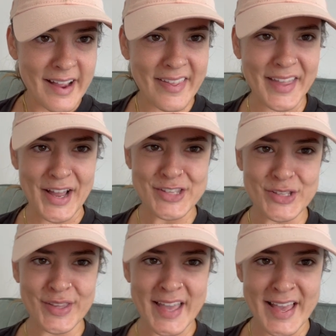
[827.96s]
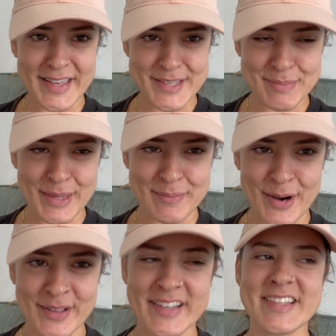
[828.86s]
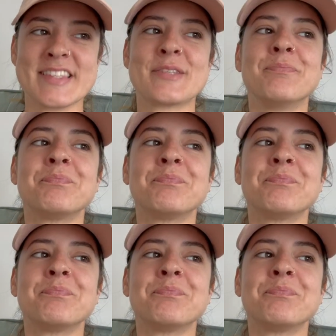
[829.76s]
And I saw the Yankees play the Marlins